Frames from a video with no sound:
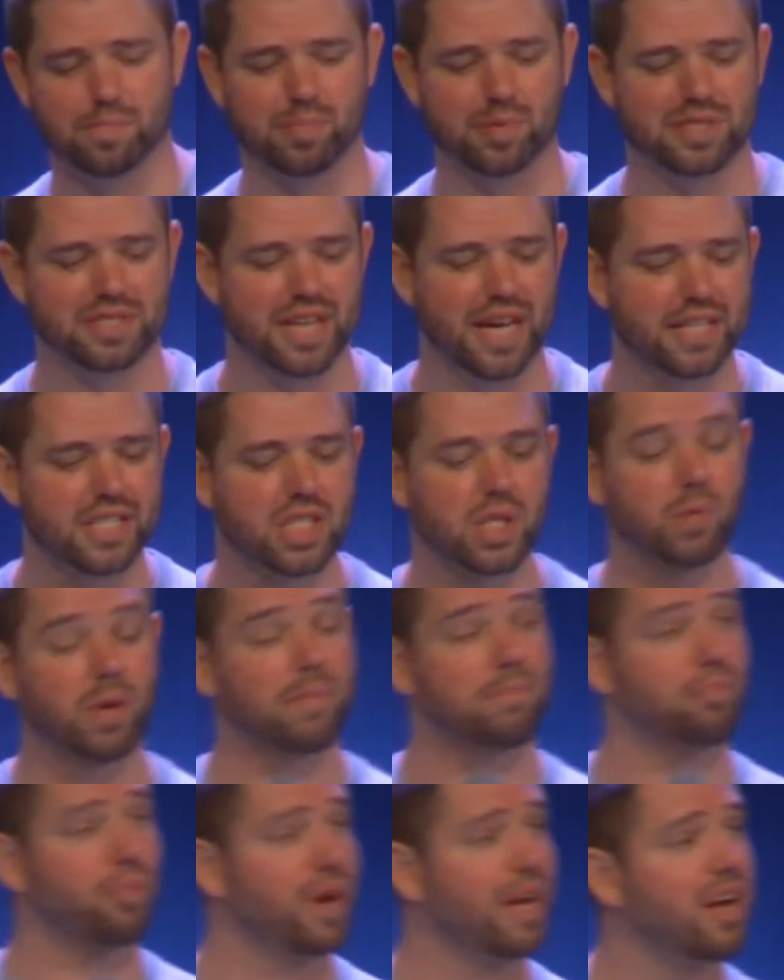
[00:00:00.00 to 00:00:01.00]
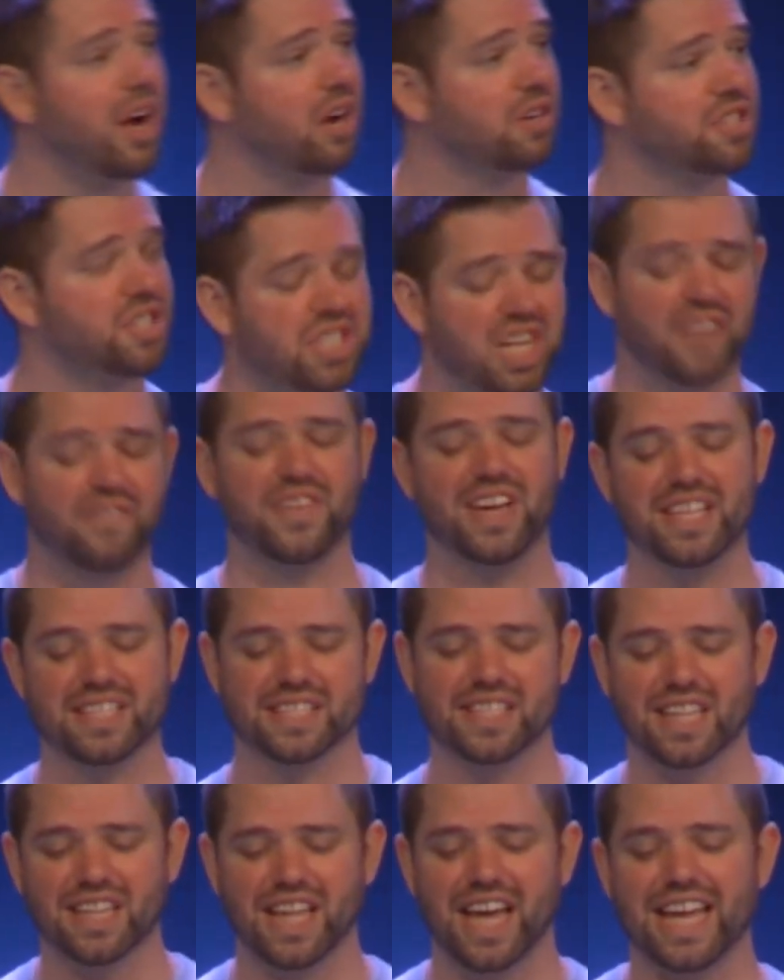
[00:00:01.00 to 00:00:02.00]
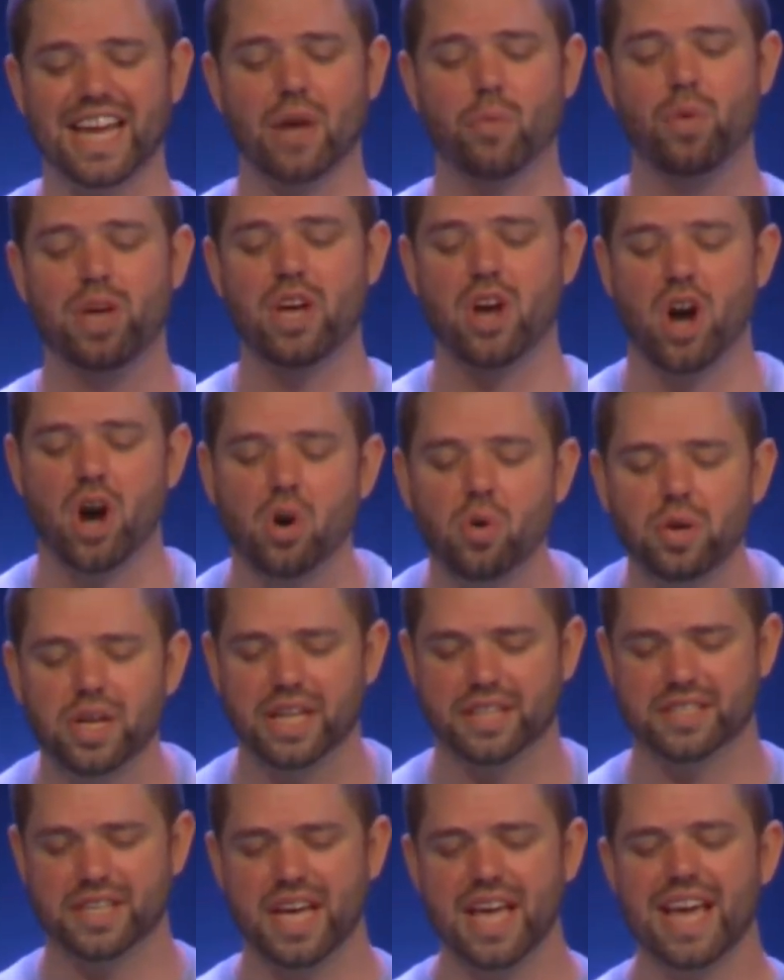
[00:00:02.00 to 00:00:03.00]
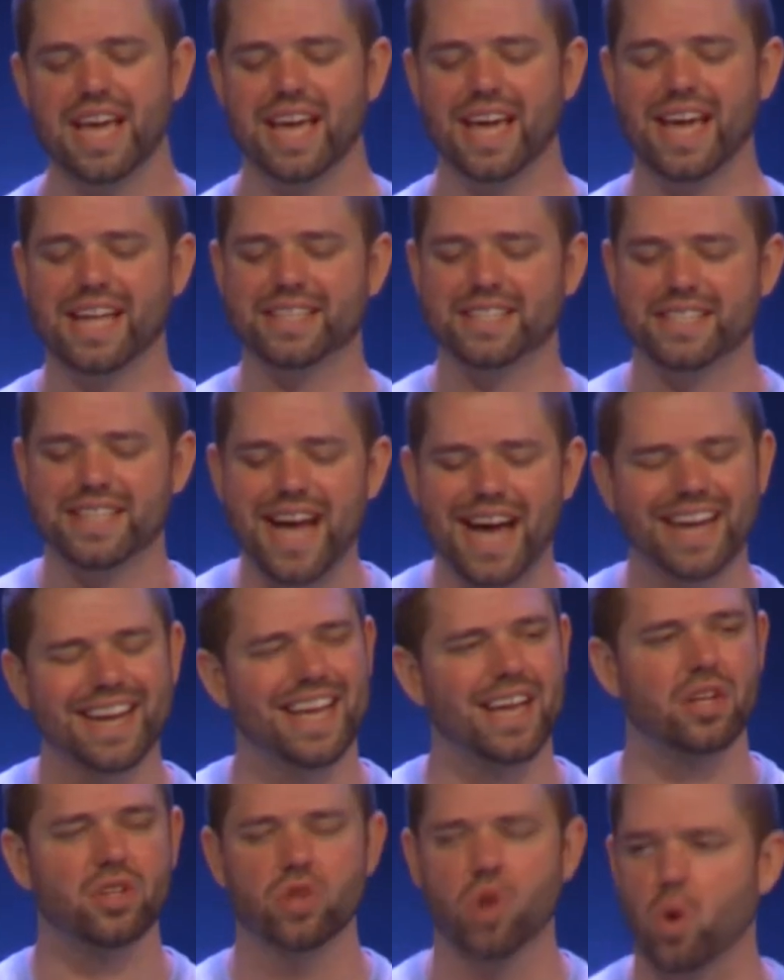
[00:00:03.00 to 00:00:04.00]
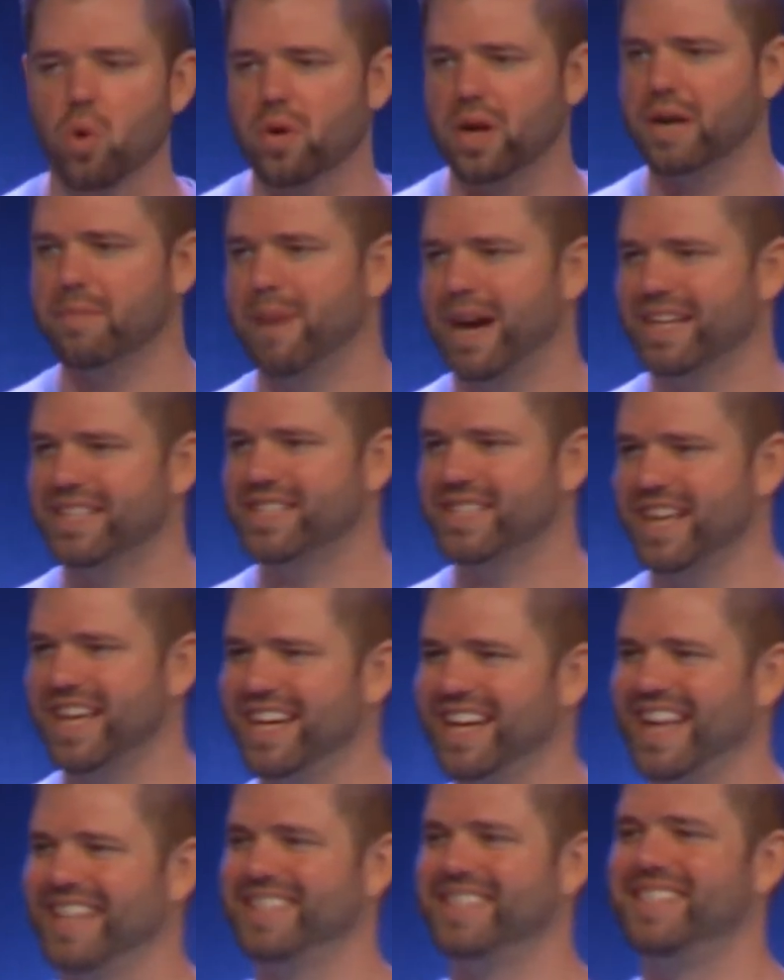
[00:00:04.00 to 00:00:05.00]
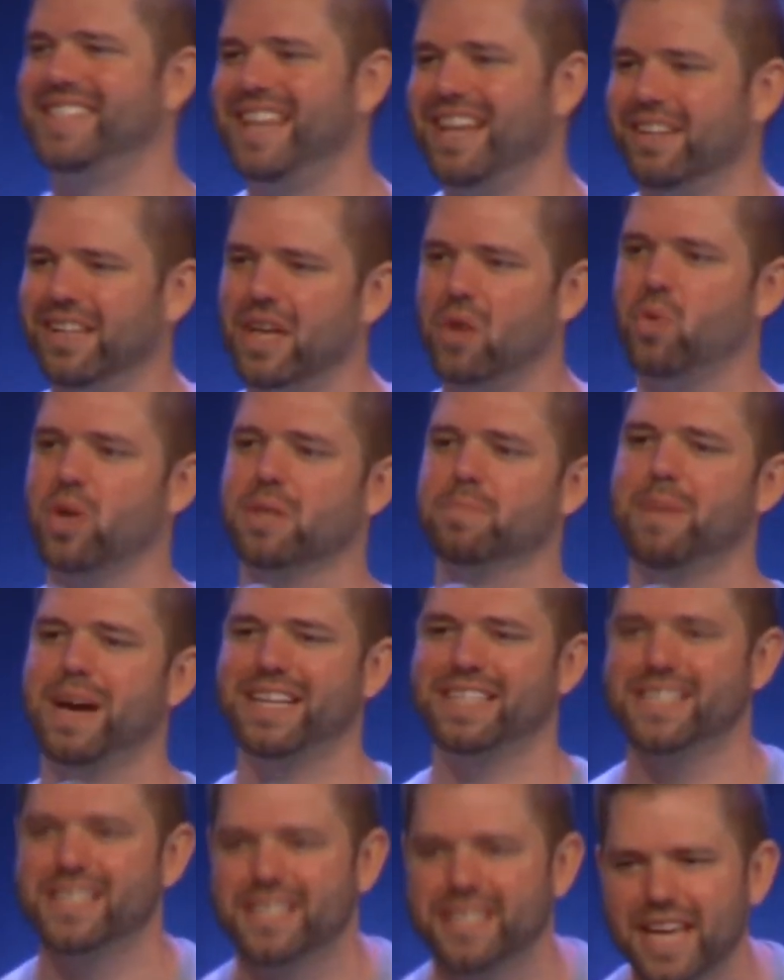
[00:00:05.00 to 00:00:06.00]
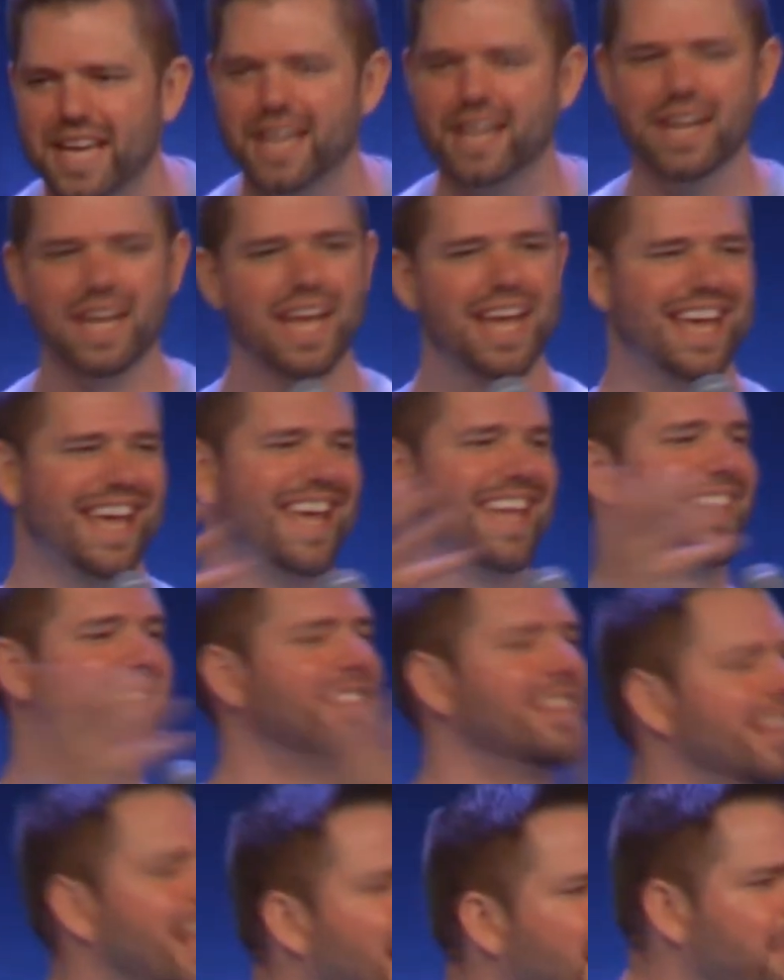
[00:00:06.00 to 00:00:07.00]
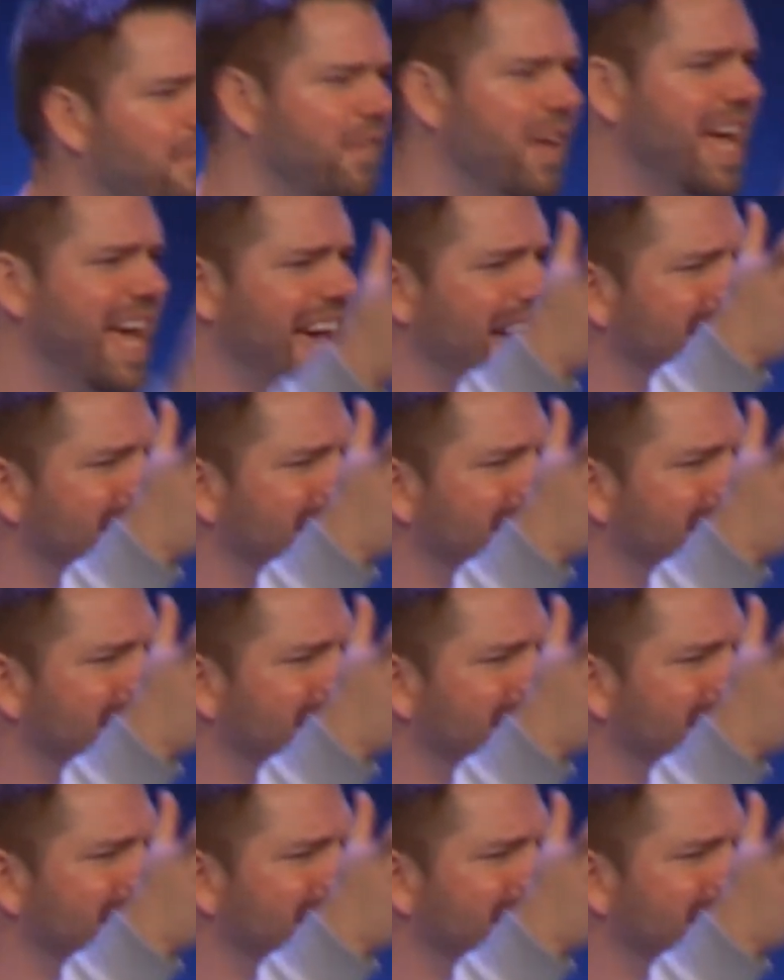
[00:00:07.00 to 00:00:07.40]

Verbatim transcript: to pretend, so we bring our stuff into the light and we own it. It's not ignoring my sin. It's dealing with my sin in love